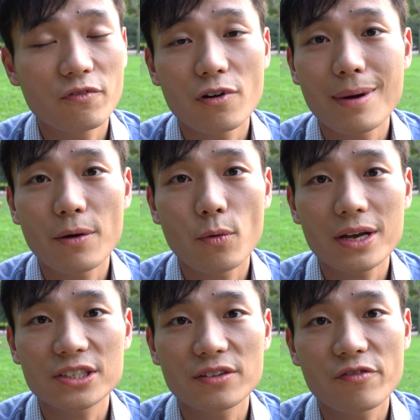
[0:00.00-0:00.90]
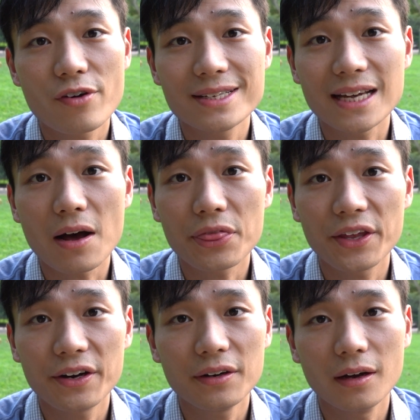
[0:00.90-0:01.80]
for my Western friends out
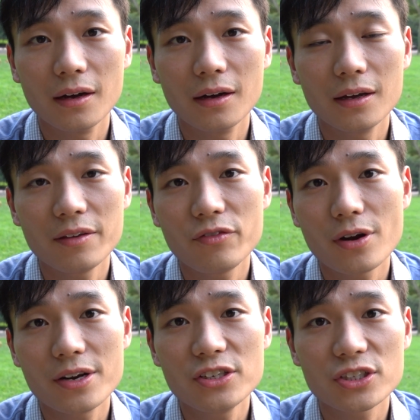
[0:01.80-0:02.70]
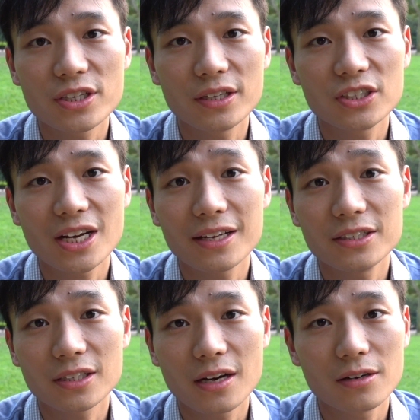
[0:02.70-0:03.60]
there, uh, if you are interested in
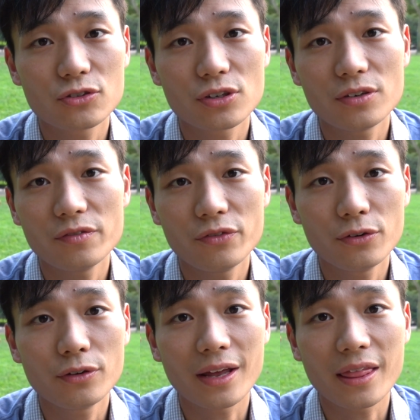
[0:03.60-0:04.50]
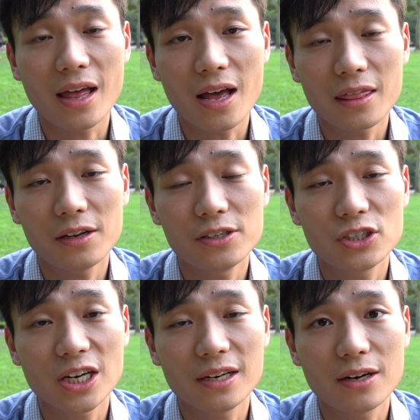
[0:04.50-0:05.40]
Chinese culture, food, and other
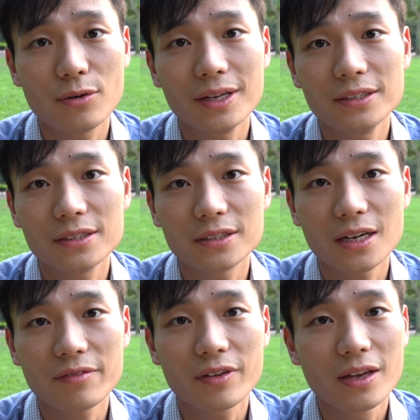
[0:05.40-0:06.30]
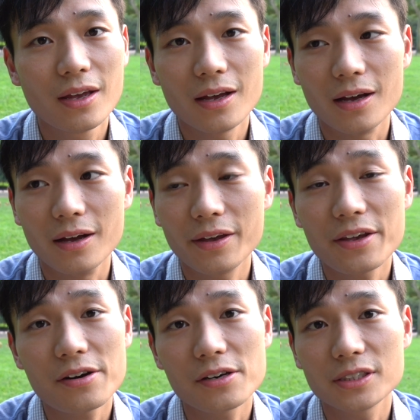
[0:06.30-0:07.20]
China related stuff, uh,
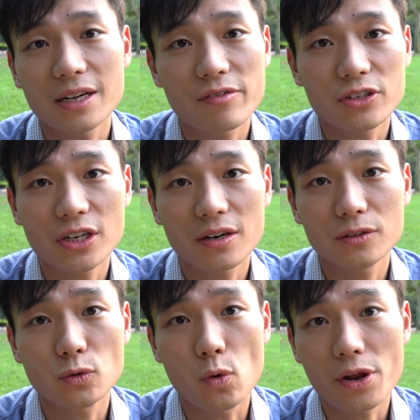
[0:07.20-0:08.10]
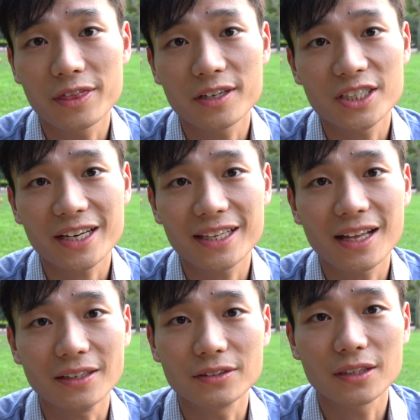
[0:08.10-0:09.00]
here are several channels worth checking
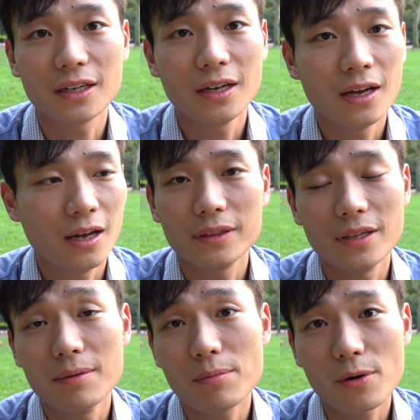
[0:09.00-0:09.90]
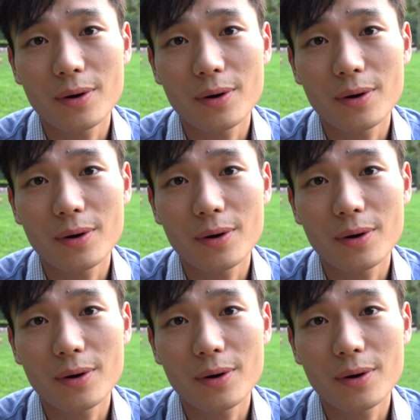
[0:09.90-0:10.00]
out. Number